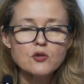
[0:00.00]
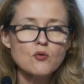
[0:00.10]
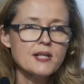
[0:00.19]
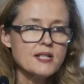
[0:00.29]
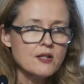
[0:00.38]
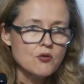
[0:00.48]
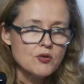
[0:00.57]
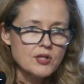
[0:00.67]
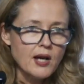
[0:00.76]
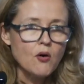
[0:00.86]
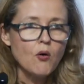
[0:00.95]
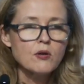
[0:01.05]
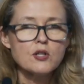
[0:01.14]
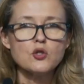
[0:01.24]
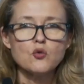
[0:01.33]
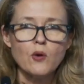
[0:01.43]
to listen to
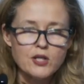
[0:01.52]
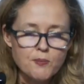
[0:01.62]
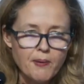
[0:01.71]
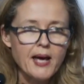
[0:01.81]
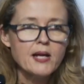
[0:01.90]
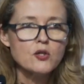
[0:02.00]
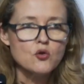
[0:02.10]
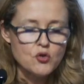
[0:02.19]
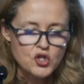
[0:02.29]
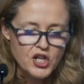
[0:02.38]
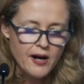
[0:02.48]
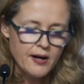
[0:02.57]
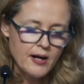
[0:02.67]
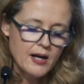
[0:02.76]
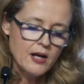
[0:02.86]
stakeholders, to explain, to share,